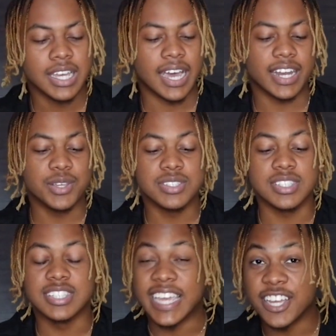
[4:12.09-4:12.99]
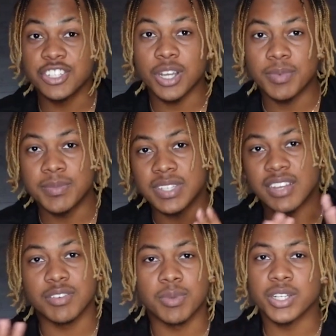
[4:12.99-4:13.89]
and I used to airdrop them to
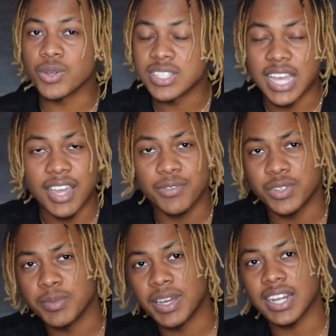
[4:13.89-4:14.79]
everybody who has an iPhone in my